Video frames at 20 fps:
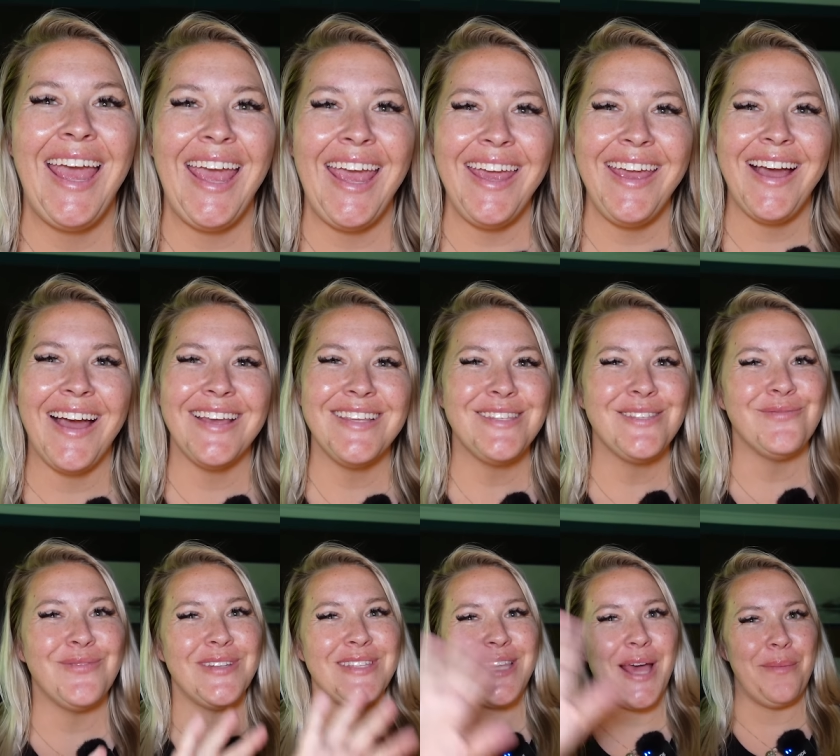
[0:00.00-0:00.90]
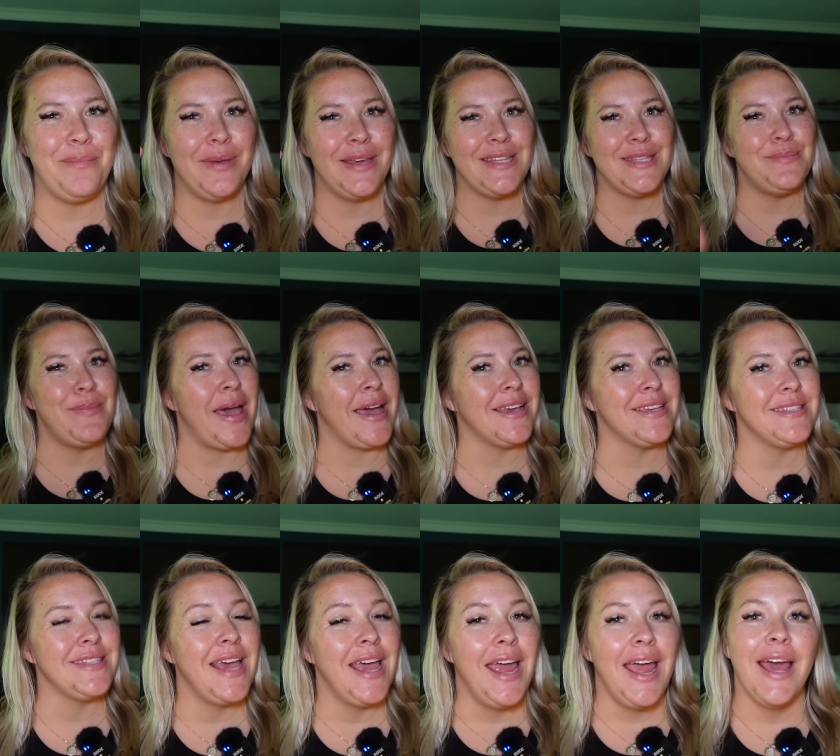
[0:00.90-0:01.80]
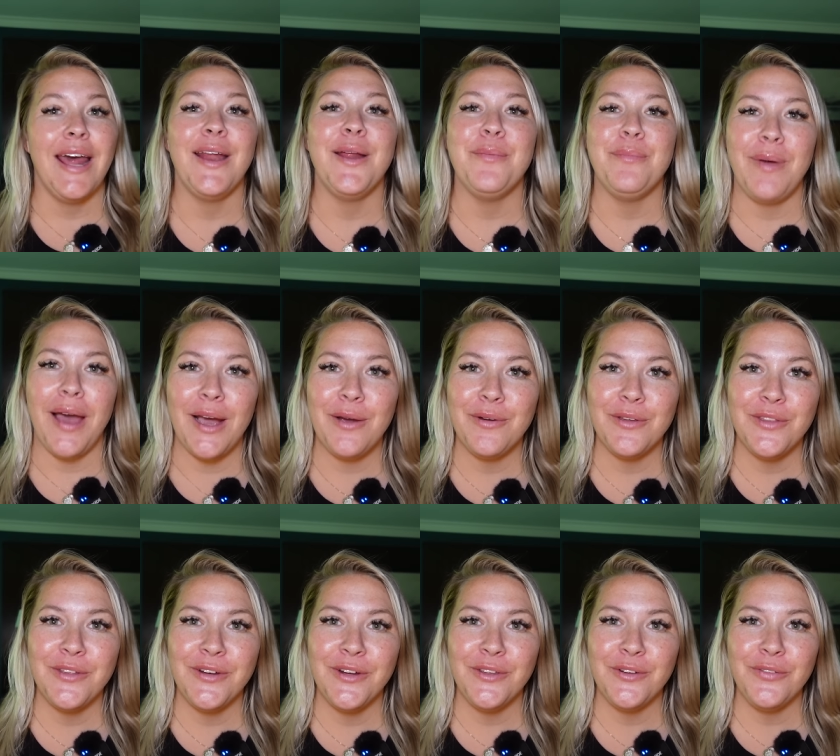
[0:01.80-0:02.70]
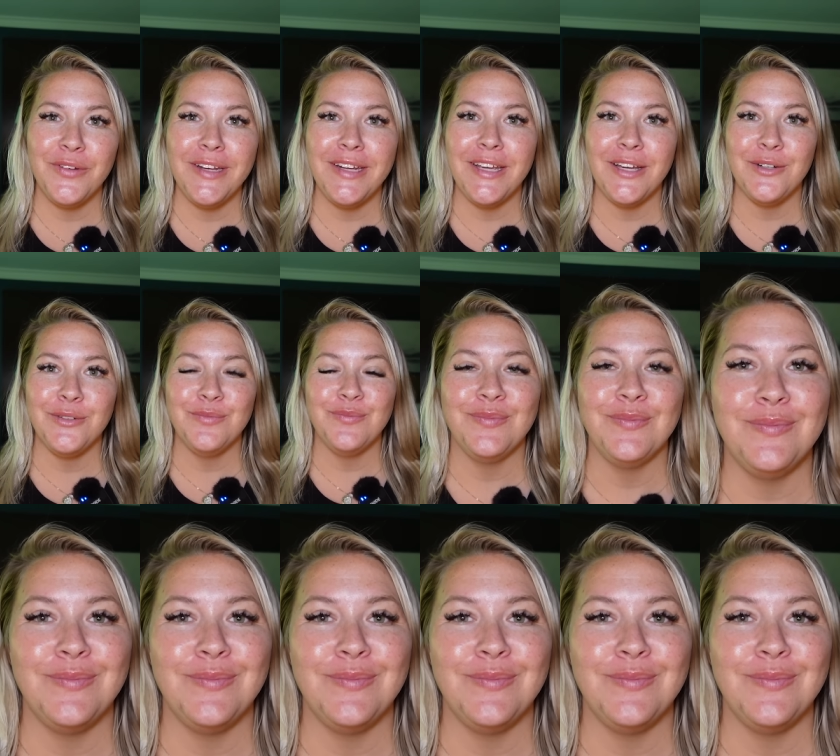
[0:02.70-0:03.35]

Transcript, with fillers: Hey guys, what's up? It's Bex, and I'm back with another video.